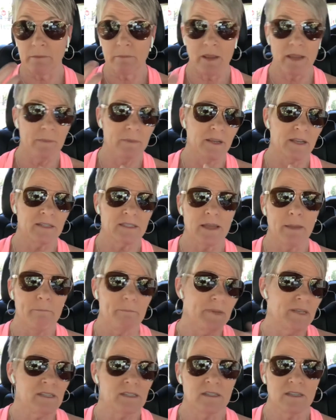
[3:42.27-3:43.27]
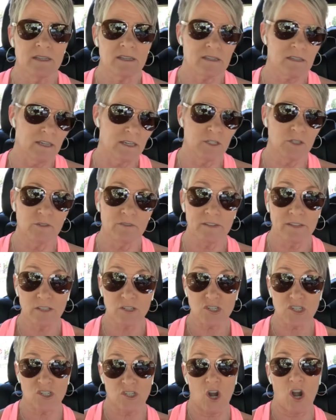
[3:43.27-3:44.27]
Maybe it's a business that you've either
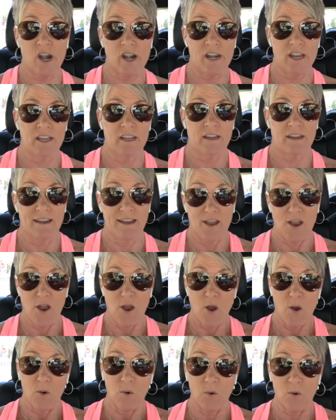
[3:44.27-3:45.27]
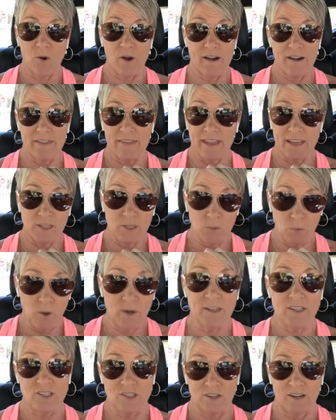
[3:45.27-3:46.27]
started or that you
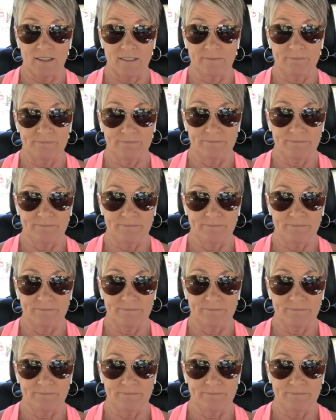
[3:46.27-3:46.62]
want to start.